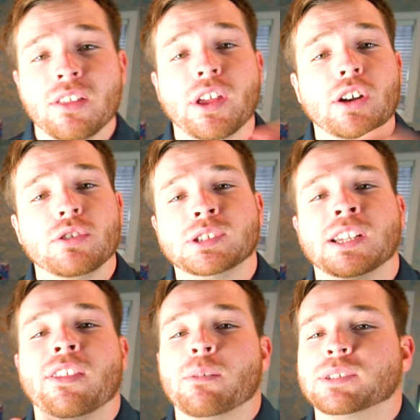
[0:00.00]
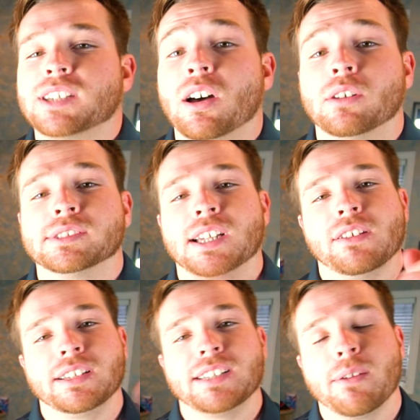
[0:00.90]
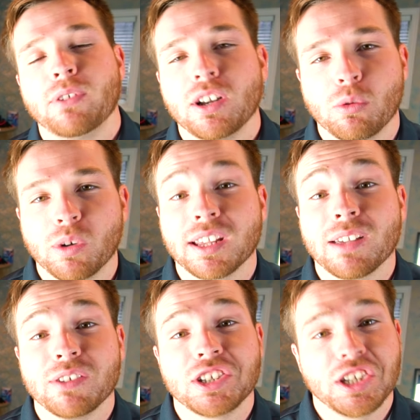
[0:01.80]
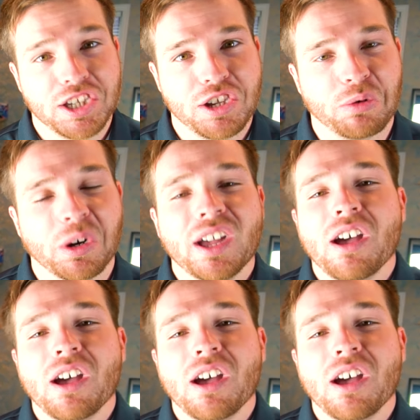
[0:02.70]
they're using it themselves and they definitely don't want to give it to you.